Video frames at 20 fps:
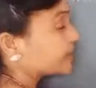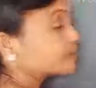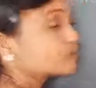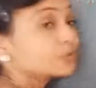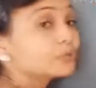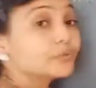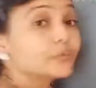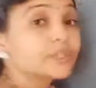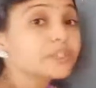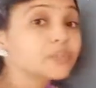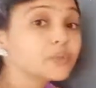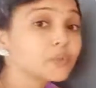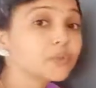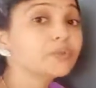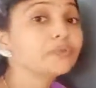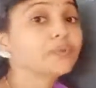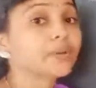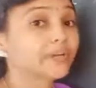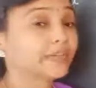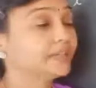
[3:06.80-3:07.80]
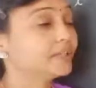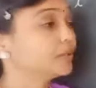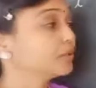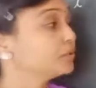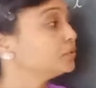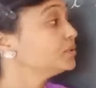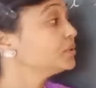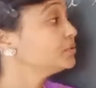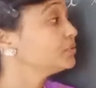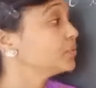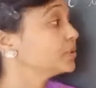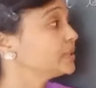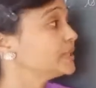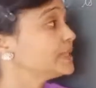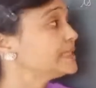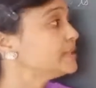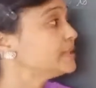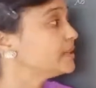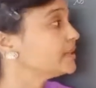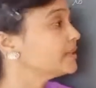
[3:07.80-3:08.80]
So first we find out what is
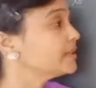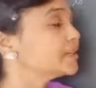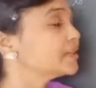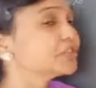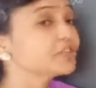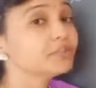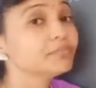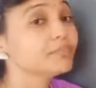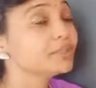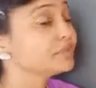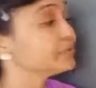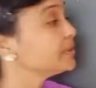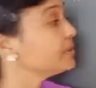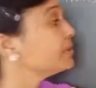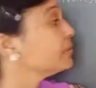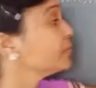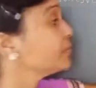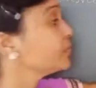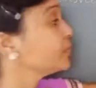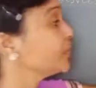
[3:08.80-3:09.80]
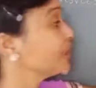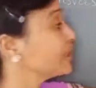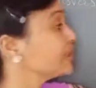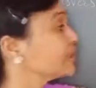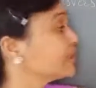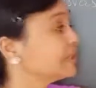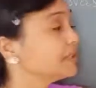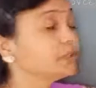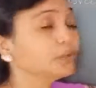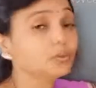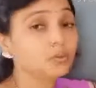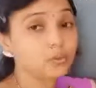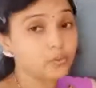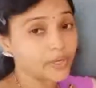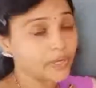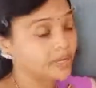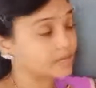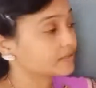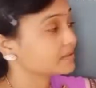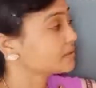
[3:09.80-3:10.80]
the relation between the 4x and
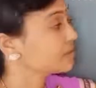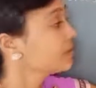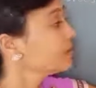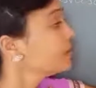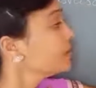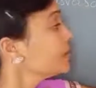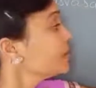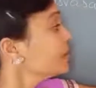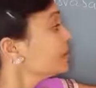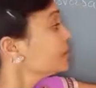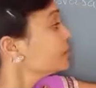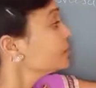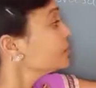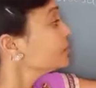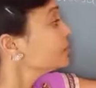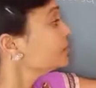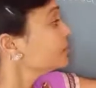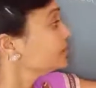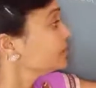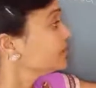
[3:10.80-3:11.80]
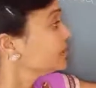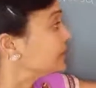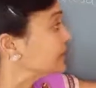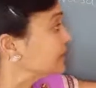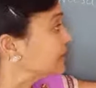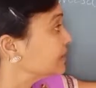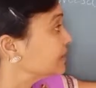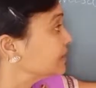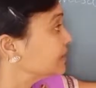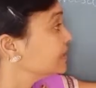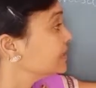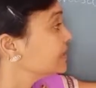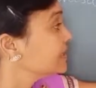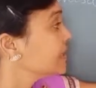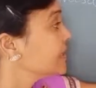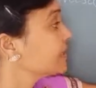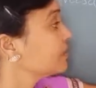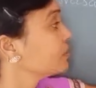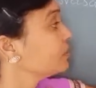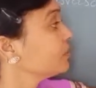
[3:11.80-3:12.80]
2x. These
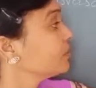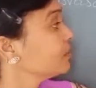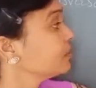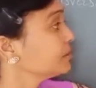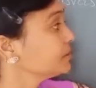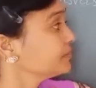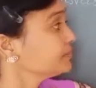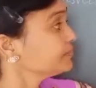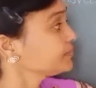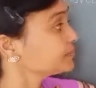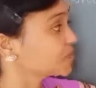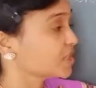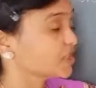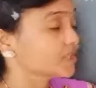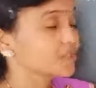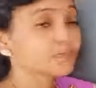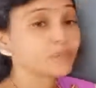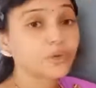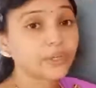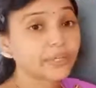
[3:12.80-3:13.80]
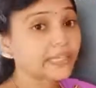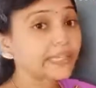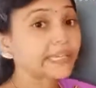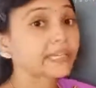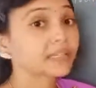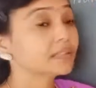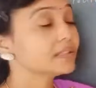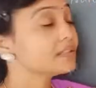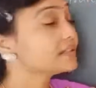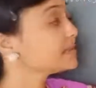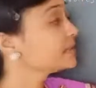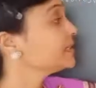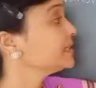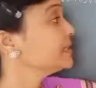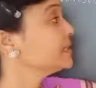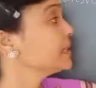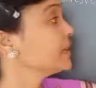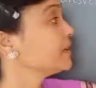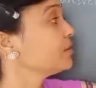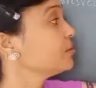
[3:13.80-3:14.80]
are not corresponding angles. These
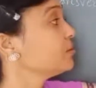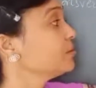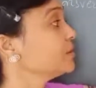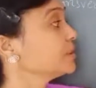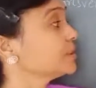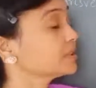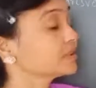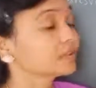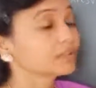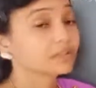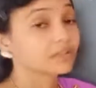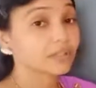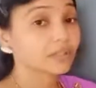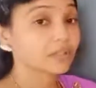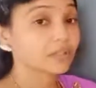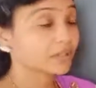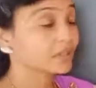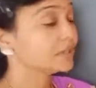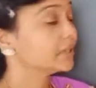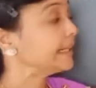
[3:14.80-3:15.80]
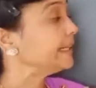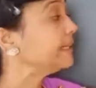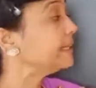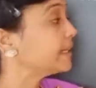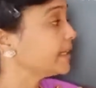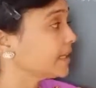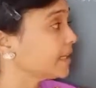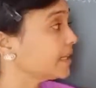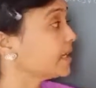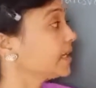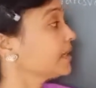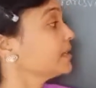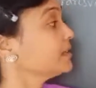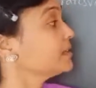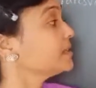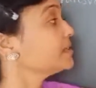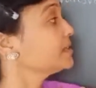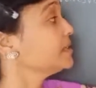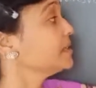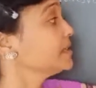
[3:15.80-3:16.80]
are not interior
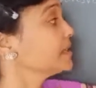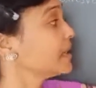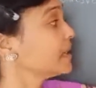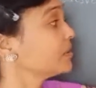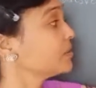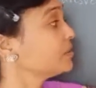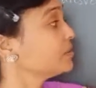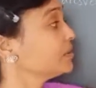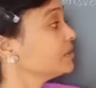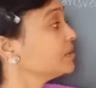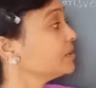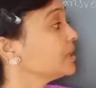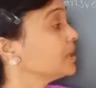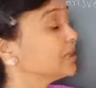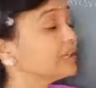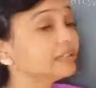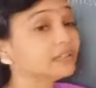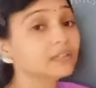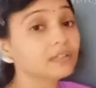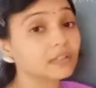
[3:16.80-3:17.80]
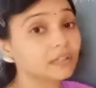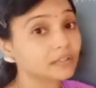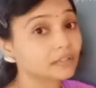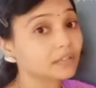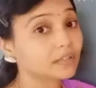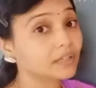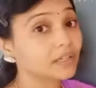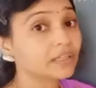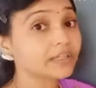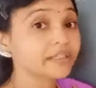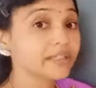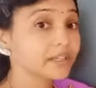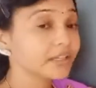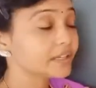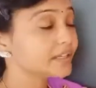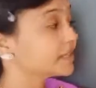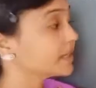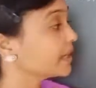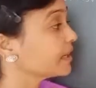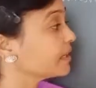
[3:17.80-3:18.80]
angles. These are not alternate
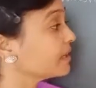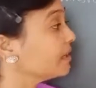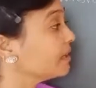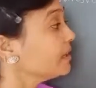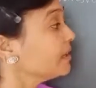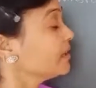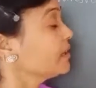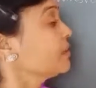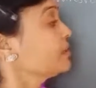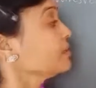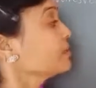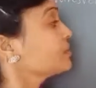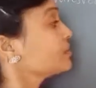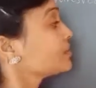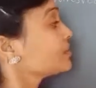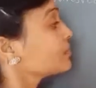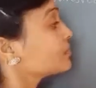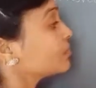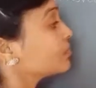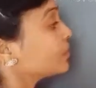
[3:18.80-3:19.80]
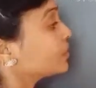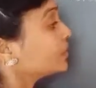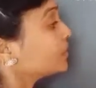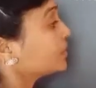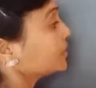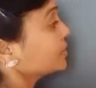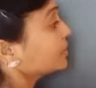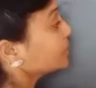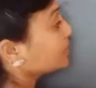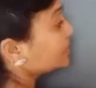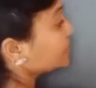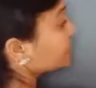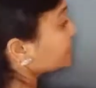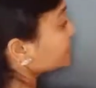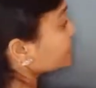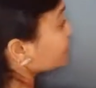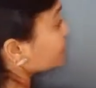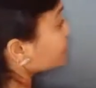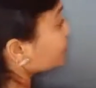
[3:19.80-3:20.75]
angle. So what? So